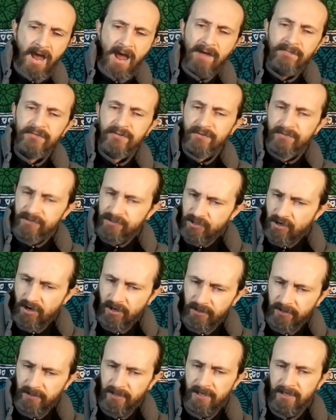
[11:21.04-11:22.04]
After this
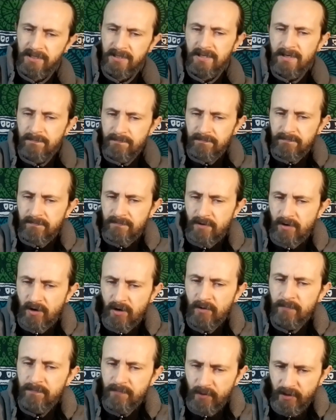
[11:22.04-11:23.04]
heartache,
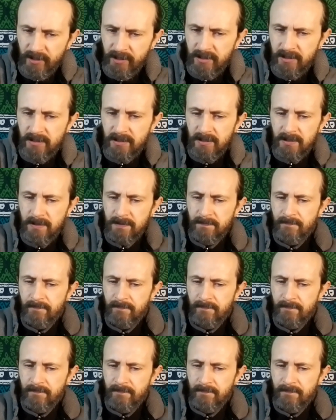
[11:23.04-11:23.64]
heartbreak,